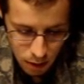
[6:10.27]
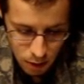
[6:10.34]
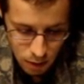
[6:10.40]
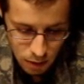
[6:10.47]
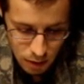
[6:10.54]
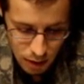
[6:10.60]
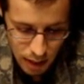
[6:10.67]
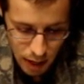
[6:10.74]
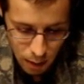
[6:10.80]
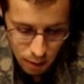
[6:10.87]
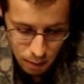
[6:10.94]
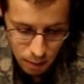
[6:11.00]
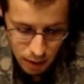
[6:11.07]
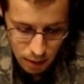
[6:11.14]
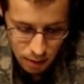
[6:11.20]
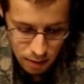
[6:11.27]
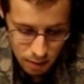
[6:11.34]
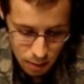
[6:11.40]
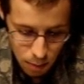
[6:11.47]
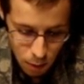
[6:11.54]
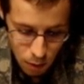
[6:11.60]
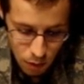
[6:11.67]
You see how it
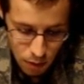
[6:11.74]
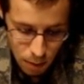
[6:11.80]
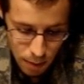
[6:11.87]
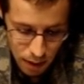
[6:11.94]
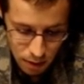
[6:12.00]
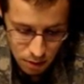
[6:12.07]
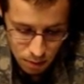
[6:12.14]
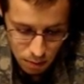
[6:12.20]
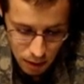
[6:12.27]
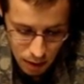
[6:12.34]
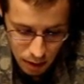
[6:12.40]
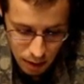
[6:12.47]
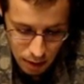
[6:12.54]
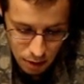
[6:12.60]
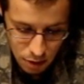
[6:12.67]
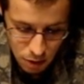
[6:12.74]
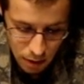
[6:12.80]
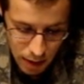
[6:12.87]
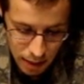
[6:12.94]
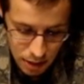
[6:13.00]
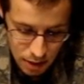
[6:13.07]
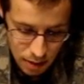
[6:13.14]
meets, both the metals meet, and it
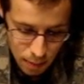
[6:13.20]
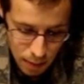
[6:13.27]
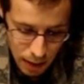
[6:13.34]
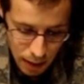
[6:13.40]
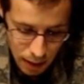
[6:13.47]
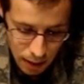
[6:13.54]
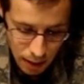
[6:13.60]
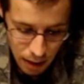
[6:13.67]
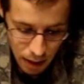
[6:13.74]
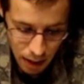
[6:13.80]
scratches the paint.